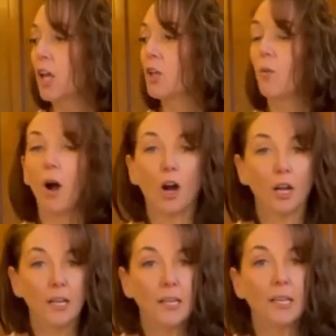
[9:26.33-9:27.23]
You are
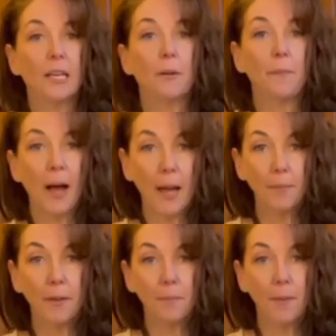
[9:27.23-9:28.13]
gonna need a
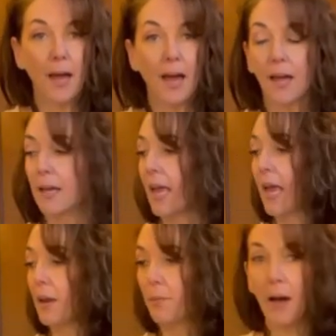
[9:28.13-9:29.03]
piping bag
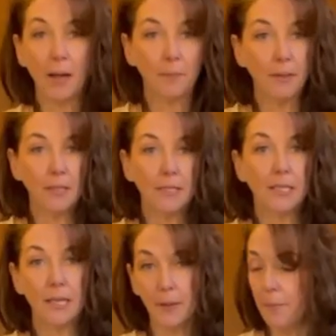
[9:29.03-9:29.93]
and a piping
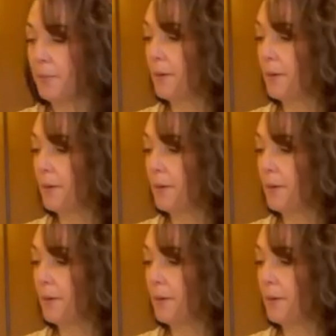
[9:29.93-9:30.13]
tip.